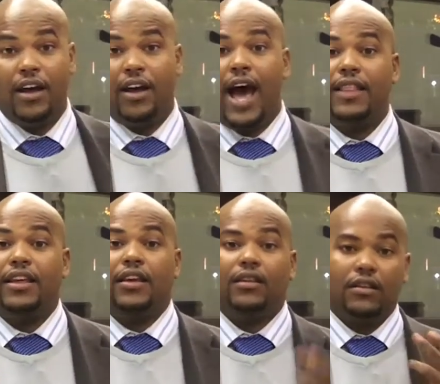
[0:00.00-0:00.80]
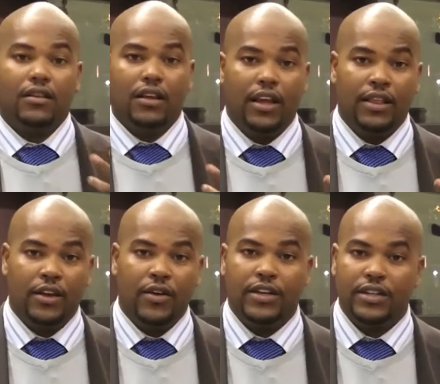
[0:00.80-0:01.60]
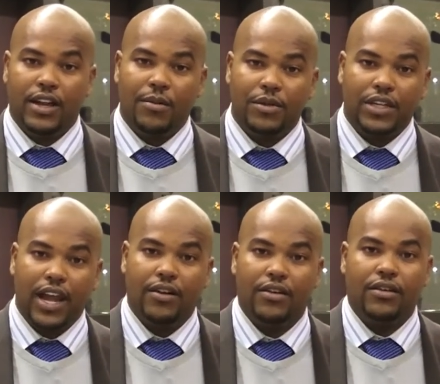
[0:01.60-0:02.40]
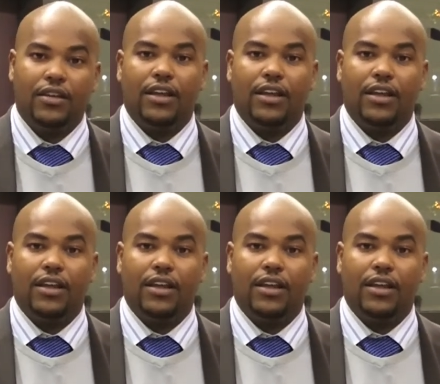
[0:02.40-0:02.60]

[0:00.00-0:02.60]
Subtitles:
I think there is a double standard.